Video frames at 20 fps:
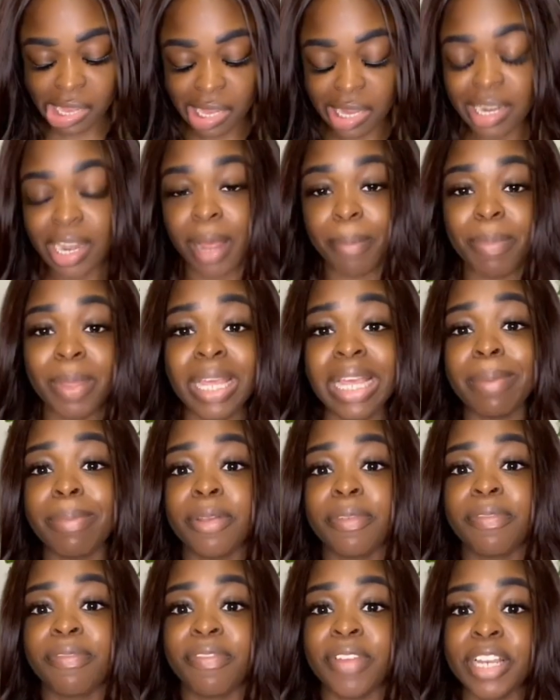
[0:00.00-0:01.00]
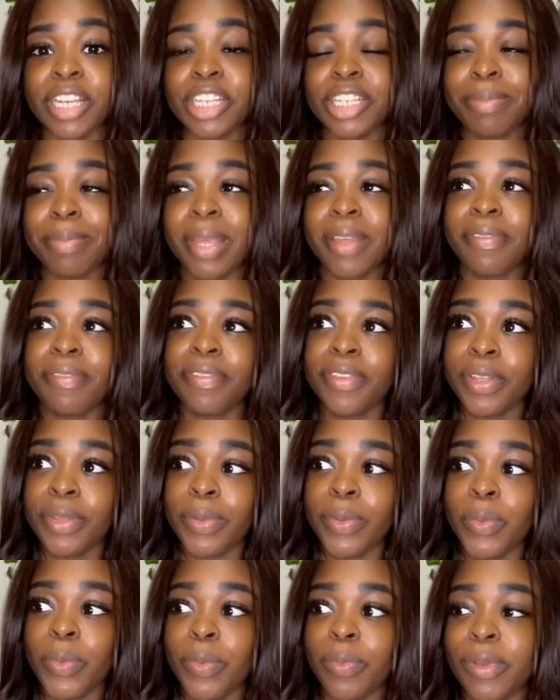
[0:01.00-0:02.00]
not being able to finish my
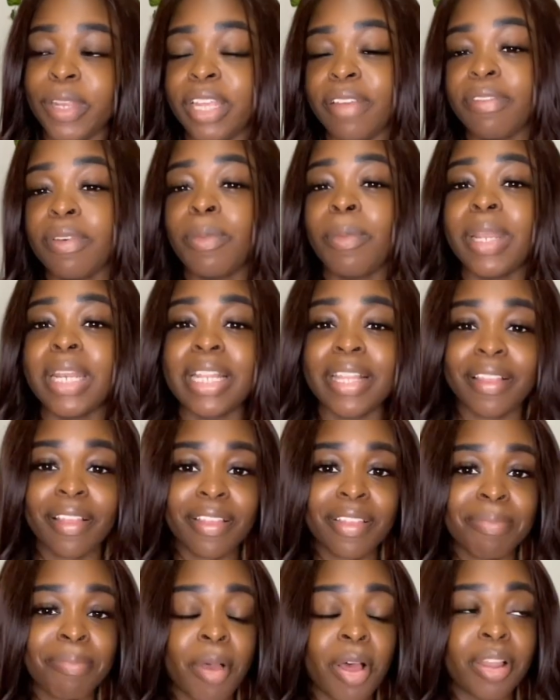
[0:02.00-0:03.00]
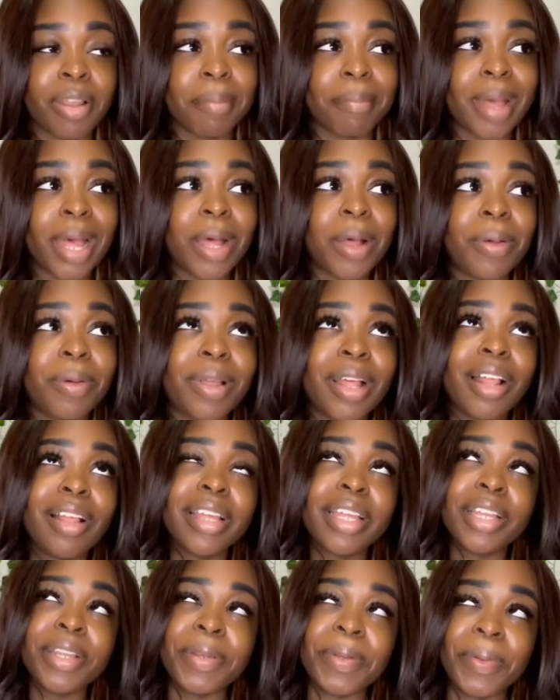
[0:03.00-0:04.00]
food, even when it's a small amount, I'll
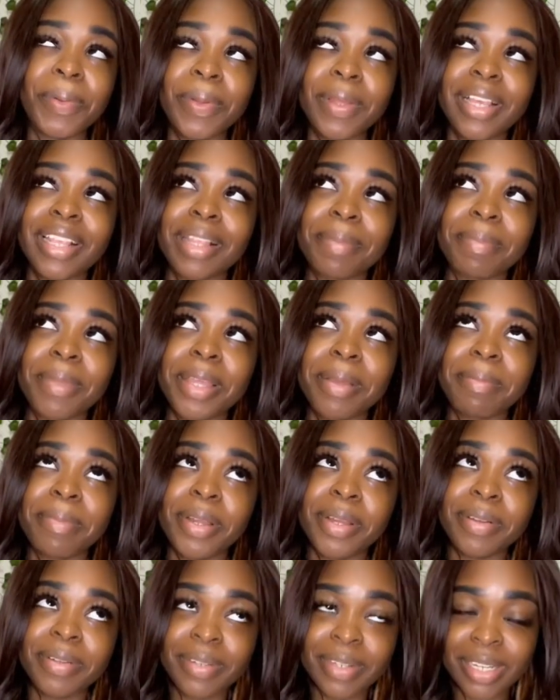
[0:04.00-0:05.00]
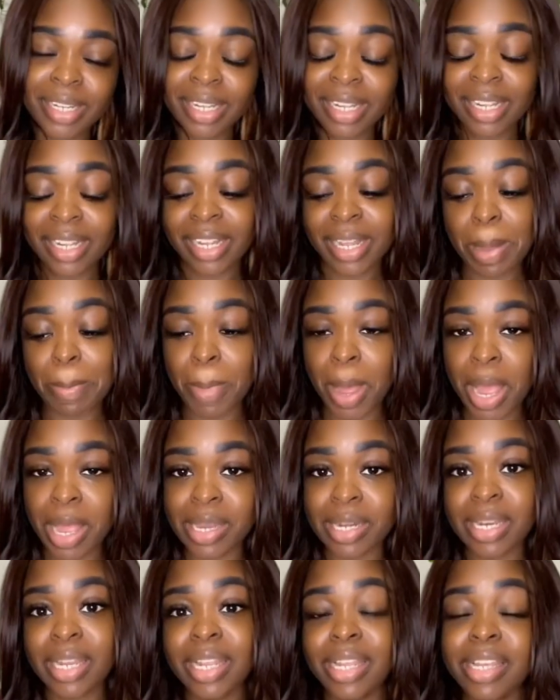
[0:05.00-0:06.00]
get annoyed because I'm like, bro, come
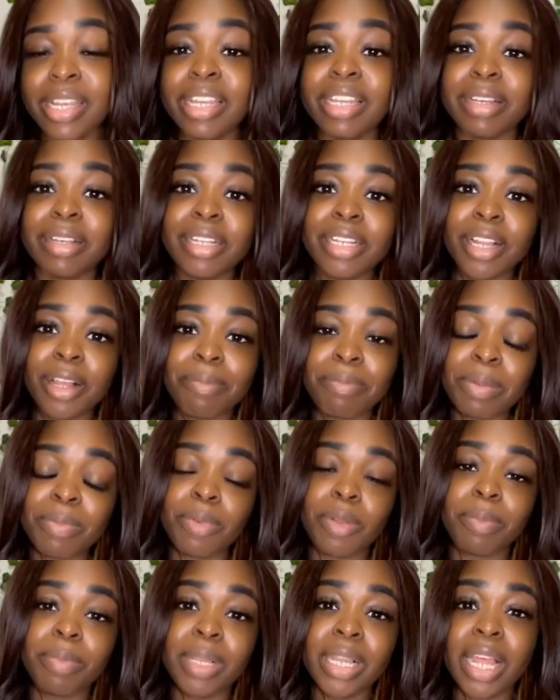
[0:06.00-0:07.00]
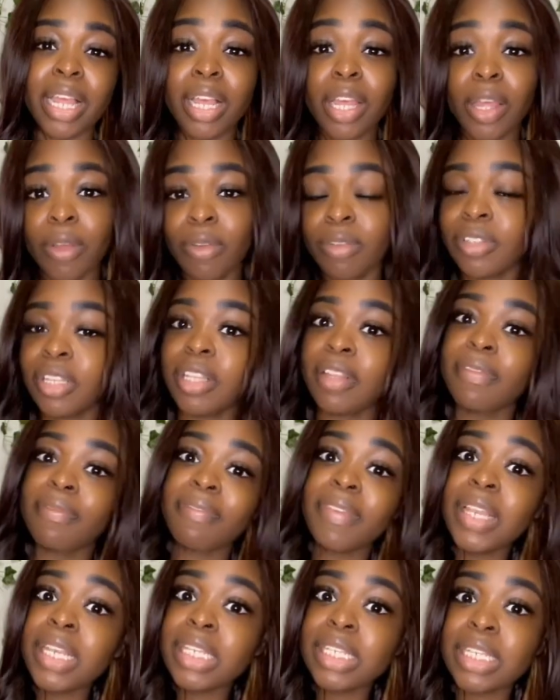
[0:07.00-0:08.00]
on. And people will be like, oh, just
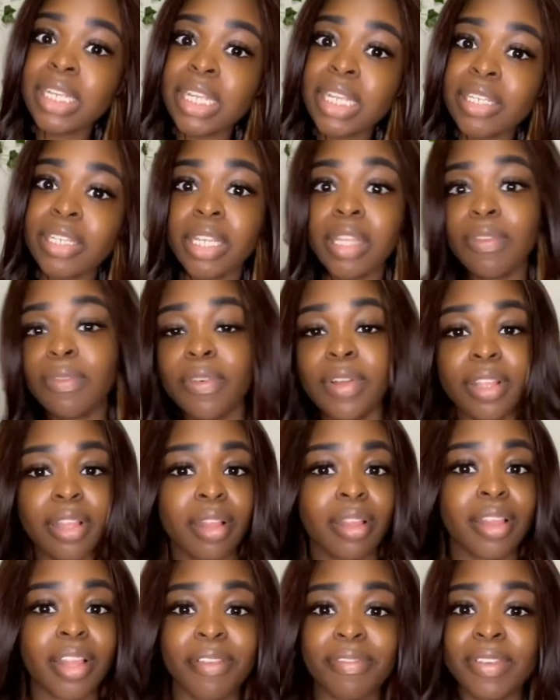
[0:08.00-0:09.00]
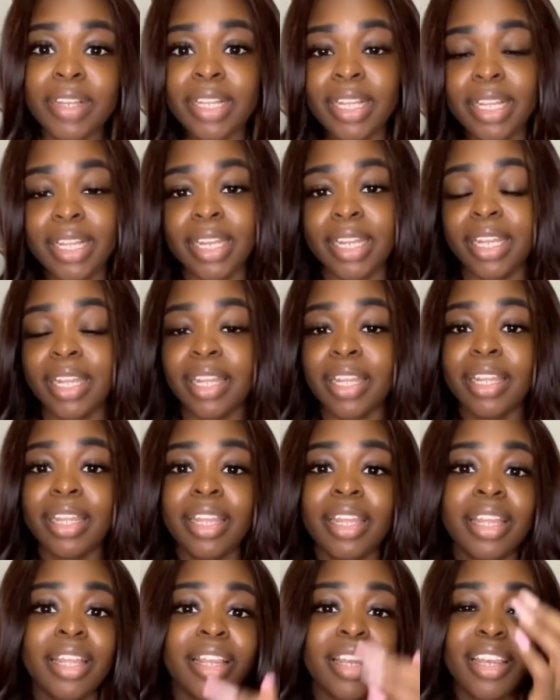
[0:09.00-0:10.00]
finish it, just force yourself to eat it.
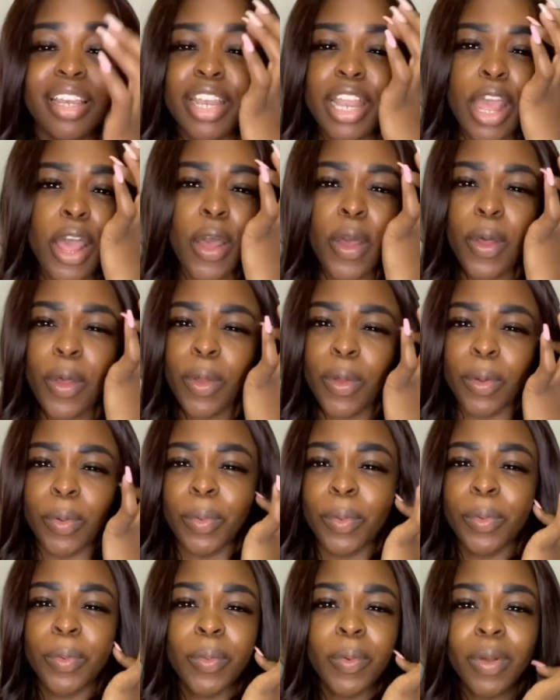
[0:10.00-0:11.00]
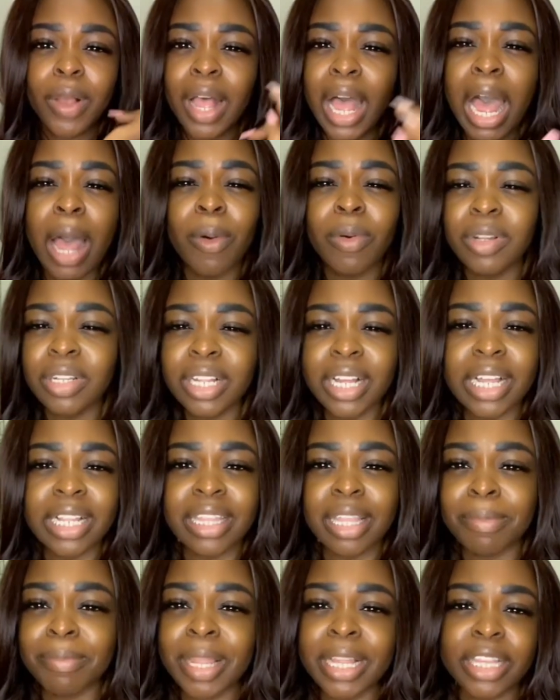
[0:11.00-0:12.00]
No, I will look at
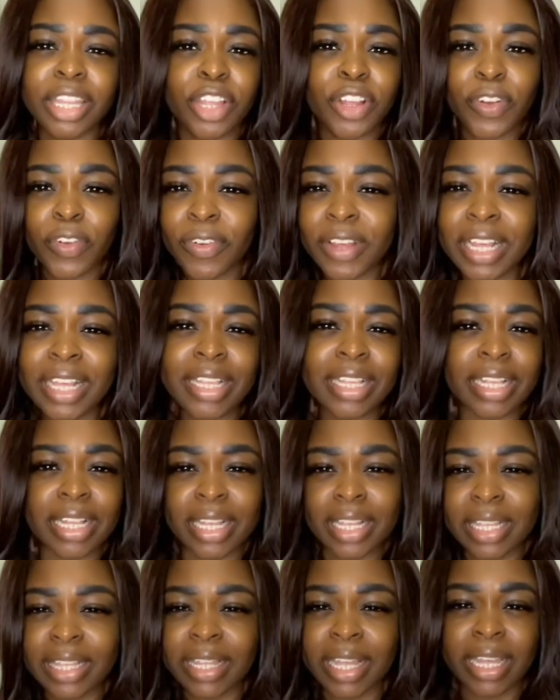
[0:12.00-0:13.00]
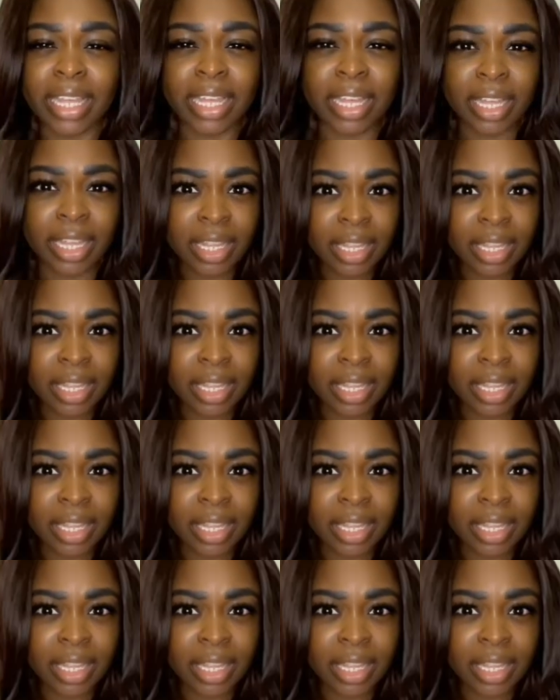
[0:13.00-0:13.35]
them like they're crazy, because like,